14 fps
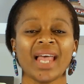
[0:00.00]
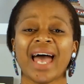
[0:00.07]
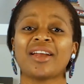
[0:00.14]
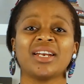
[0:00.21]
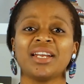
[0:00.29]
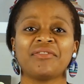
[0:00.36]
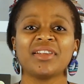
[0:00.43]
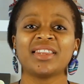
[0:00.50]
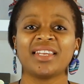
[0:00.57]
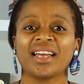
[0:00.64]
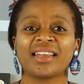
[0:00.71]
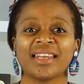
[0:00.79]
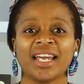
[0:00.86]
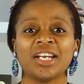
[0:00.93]
I don't even
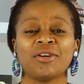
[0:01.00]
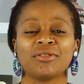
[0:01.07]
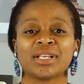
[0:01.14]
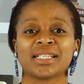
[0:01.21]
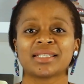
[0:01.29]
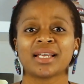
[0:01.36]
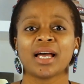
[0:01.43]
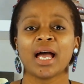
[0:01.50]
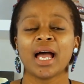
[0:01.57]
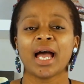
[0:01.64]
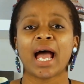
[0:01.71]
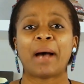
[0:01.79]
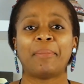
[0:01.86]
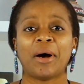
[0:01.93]
think they know this
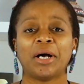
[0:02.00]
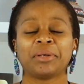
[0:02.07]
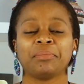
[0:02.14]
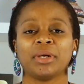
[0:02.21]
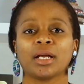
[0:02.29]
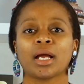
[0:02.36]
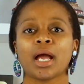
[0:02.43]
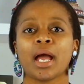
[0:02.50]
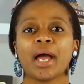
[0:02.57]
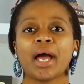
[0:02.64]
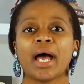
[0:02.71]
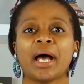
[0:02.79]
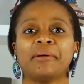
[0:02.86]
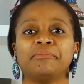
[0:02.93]
about me.
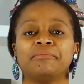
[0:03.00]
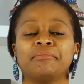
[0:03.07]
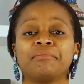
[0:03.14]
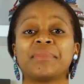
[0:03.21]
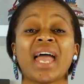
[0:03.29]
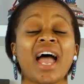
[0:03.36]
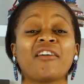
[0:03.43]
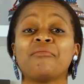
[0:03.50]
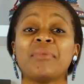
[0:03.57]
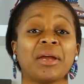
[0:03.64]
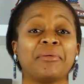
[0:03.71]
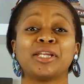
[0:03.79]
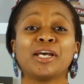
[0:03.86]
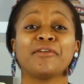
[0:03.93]
They have
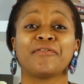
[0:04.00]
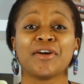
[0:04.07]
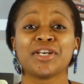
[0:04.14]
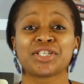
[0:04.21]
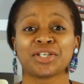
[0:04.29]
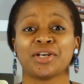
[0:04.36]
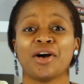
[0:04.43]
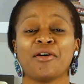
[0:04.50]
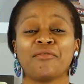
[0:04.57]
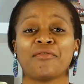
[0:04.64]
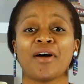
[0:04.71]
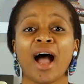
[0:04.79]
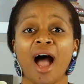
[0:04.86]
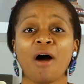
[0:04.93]
maybe their version of
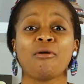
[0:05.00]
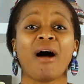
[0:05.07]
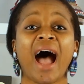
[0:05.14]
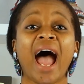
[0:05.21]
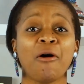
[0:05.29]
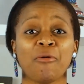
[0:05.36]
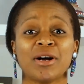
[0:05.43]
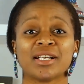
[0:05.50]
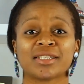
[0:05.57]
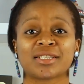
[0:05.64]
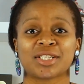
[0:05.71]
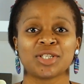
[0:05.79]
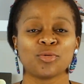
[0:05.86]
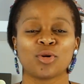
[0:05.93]
how I
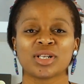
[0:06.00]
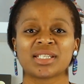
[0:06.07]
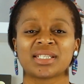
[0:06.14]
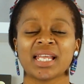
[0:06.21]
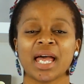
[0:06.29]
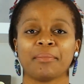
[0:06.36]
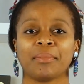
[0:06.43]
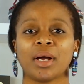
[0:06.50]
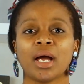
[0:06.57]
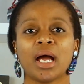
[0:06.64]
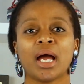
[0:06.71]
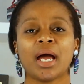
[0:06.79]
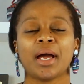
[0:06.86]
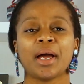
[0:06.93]
was towards them.
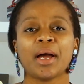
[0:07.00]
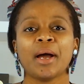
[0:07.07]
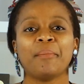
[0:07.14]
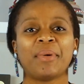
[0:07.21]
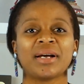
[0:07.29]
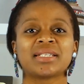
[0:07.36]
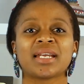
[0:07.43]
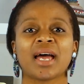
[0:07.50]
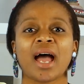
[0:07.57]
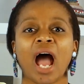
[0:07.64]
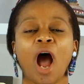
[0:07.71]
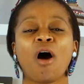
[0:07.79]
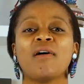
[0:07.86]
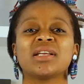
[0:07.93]
But
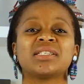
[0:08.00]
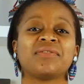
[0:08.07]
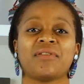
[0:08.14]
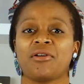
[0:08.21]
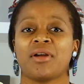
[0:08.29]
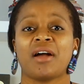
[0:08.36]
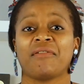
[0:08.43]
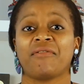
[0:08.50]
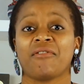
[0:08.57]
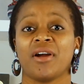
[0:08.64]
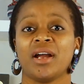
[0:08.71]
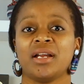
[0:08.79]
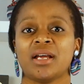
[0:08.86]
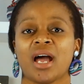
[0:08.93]
I was very
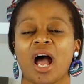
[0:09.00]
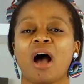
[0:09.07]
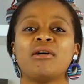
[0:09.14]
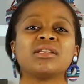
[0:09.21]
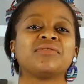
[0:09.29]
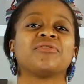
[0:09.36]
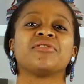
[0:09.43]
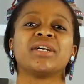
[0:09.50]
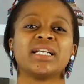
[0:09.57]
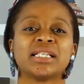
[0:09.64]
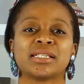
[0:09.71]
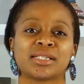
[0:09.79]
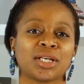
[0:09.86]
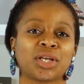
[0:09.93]
afraid. I was very
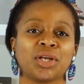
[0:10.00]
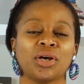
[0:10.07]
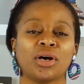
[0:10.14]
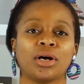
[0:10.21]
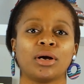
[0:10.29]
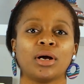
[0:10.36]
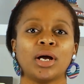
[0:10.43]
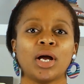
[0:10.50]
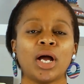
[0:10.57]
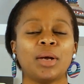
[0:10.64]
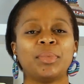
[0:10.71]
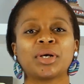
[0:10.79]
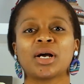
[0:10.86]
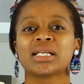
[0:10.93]
insecure
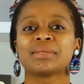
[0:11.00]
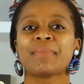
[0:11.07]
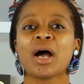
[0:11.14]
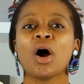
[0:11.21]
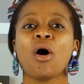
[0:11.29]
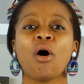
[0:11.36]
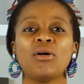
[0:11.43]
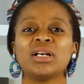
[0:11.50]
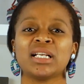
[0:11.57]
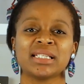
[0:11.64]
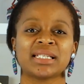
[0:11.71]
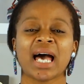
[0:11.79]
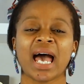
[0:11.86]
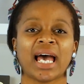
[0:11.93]
because my whole
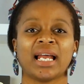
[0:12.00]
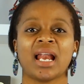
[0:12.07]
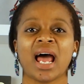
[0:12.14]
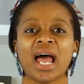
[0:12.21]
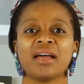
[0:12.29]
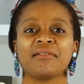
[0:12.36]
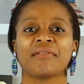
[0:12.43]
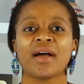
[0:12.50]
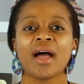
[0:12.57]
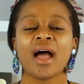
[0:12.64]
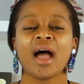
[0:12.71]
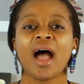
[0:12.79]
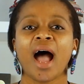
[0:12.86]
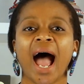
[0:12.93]
entire life,
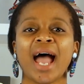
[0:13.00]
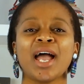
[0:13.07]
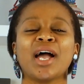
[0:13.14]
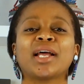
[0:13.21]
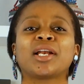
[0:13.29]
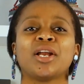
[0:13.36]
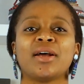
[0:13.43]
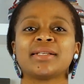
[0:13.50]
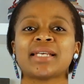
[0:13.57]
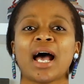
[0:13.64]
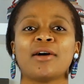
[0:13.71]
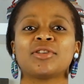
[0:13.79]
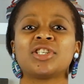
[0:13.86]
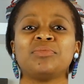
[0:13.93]
I had learned
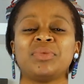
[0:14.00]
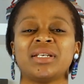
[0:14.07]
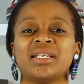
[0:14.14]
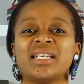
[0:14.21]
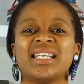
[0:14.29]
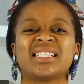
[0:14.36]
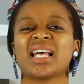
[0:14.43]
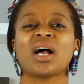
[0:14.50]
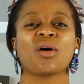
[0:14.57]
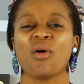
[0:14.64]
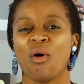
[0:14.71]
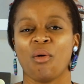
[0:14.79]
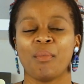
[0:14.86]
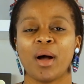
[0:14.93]
how to be
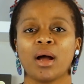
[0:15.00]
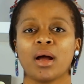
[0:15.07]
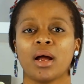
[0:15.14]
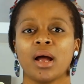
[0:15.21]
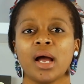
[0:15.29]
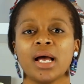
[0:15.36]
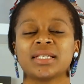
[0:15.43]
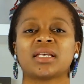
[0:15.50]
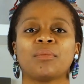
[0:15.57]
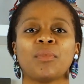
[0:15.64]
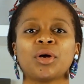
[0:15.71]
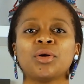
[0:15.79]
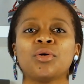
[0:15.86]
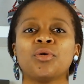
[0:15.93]
isangoma,
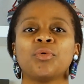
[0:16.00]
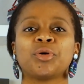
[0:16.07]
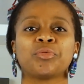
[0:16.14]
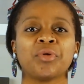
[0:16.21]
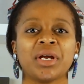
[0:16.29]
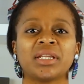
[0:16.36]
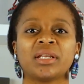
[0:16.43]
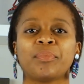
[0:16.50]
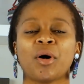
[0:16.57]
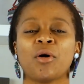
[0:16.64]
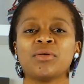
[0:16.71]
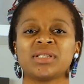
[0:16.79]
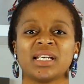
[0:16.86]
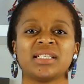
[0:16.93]
someone who would read the
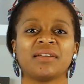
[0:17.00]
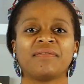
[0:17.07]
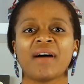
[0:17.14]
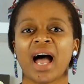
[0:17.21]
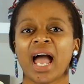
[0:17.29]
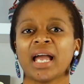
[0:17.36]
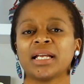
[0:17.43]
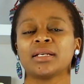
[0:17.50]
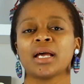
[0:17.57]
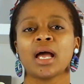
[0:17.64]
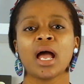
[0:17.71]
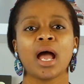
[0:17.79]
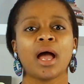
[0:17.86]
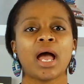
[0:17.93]
bones and divine,
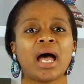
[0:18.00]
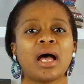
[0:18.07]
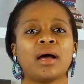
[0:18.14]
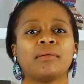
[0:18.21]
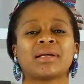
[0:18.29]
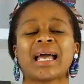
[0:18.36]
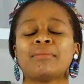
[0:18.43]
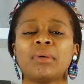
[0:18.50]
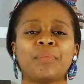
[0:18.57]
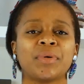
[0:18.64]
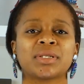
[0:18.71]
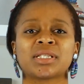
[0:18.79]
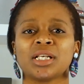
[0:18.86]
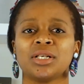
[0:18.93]
come up
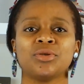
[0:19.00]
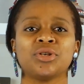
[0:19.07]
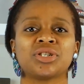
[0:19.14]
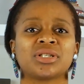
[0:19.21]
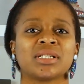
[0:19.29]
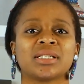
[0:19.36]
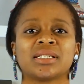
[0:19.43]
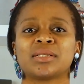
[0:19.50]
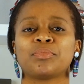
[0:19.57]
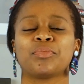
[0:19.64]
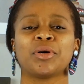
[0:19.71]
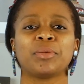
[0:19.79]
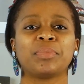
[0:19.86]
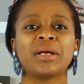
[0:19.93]
with solutions,
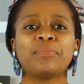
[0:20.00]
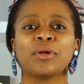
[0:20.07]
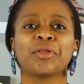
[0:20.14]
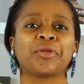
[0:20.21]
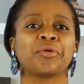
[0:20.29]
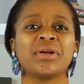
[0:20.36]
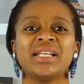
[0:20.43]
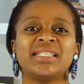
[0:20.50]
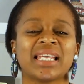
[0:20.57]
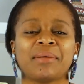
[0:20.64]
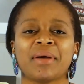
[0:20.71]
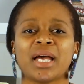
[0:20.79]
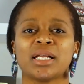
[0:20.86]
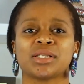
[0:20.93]
put people through
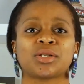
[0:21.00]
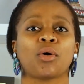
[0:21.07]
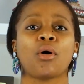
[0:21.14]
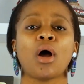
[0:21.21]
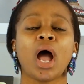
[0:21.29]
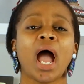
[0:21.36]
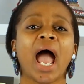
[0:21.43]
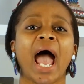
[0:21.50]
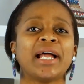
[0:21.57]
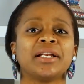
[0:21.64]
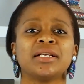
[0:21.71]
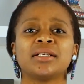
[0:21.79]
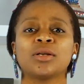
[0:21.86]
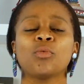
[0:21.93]
insebenzo,
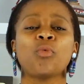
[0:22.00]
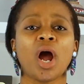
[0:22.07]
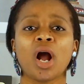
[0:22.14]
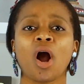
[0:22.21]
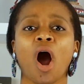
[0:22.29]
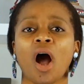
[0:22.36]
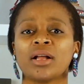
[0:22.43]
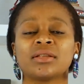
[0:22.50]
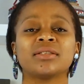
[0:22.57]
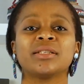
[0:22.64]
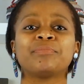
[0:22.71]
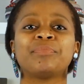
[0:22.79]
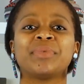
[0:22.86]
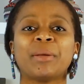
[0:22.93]
and work on
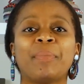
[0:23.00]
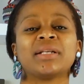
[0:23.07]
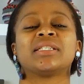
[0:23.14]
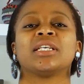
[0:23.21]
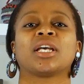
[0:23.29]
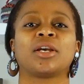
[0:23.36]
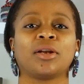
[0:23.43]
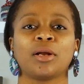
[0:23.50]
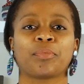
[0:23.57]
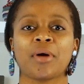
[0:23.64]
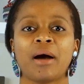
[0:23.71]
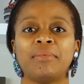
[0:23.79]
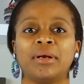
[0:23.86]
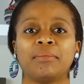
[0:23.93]
the particular
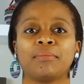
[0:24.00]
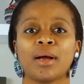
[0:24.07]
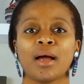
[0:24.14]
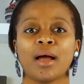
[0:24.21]
problem.